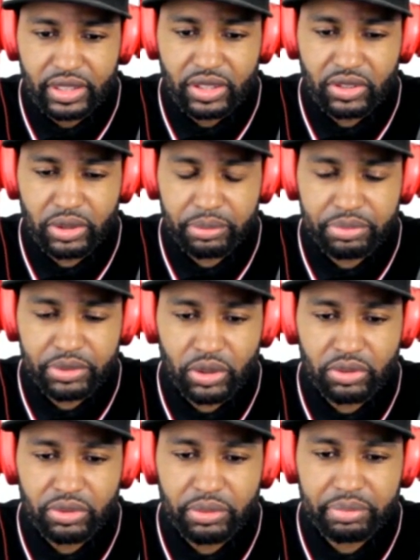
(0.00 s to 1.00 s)

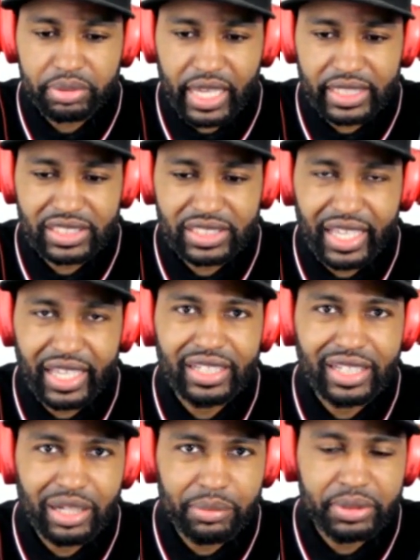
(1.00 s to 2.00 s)
crypto blockchain
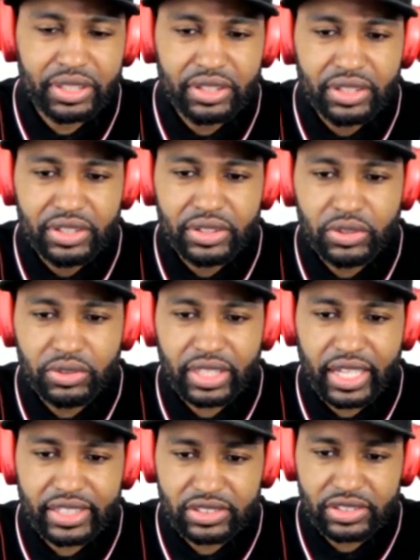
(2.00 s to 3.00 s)
company
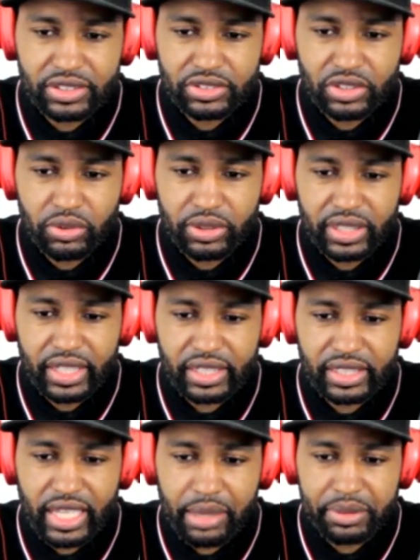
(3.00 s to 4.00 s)
utilizing their token
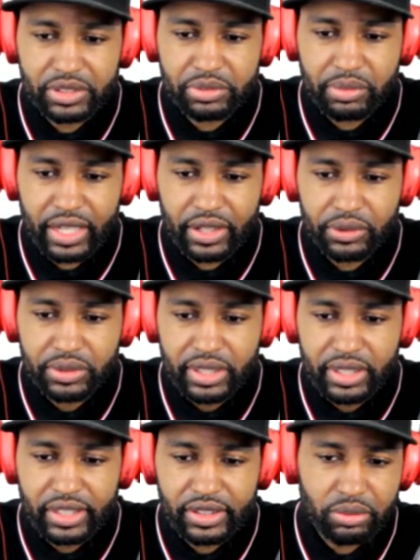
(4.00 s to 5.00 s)
economics model
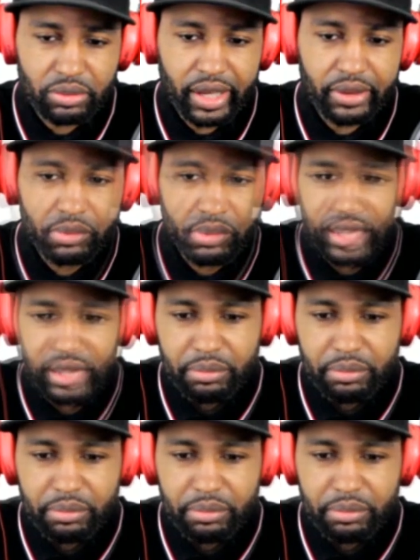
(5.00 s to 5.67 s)
in the right way.